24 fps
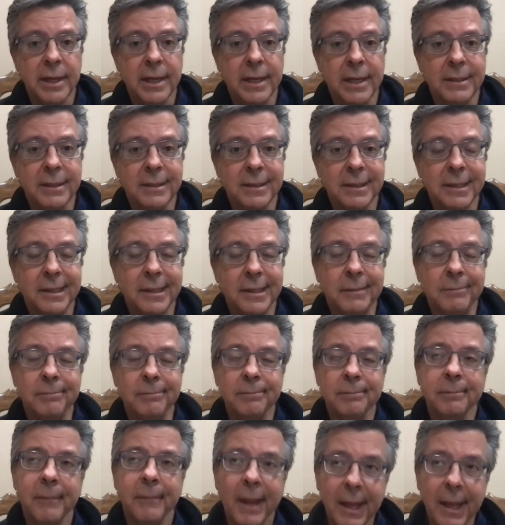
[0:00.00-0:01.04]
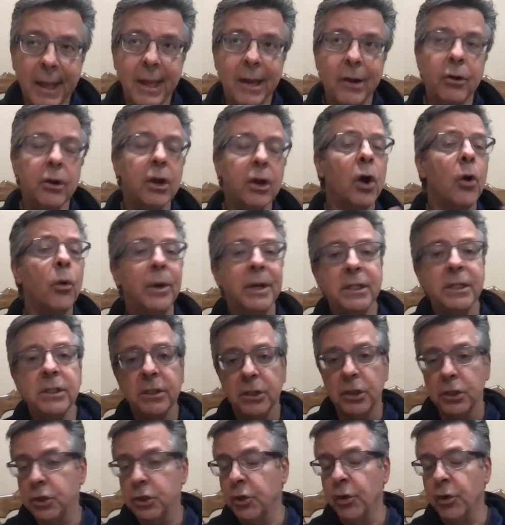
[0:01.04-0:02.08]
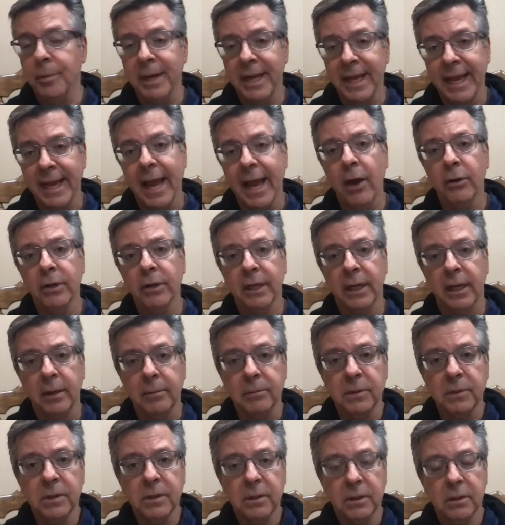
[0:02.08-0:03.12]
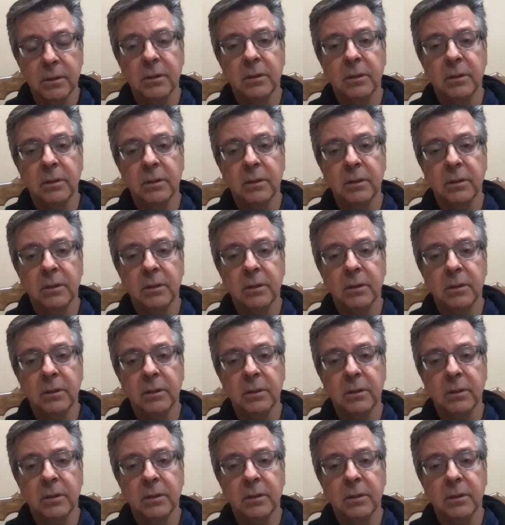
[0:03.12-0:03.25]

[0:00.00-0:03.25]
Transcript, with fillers: that uh, you know go into determining outcomes.